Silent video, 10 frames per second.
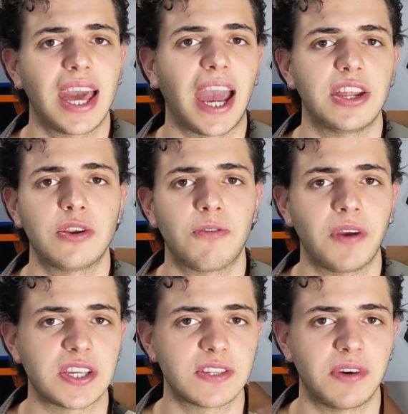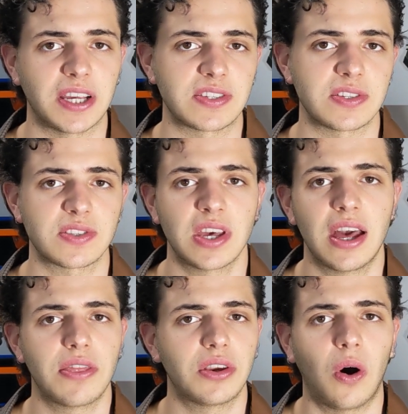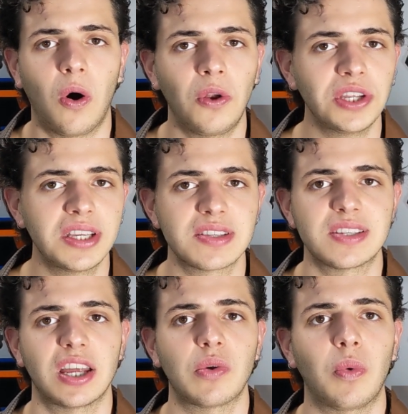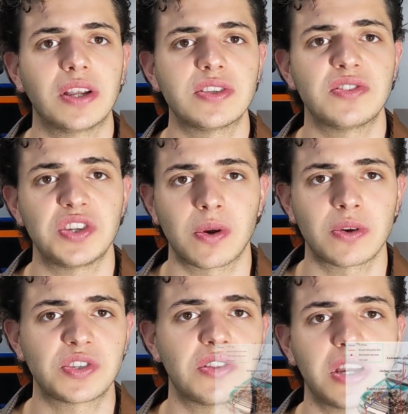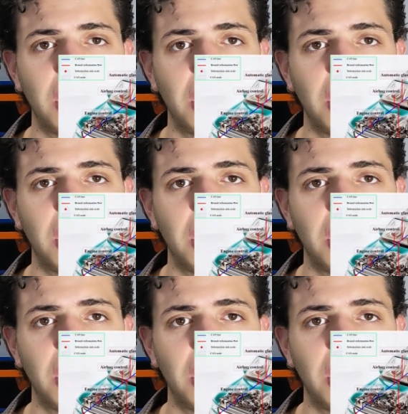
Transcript: and interface devices that all need to send ones and zeros to the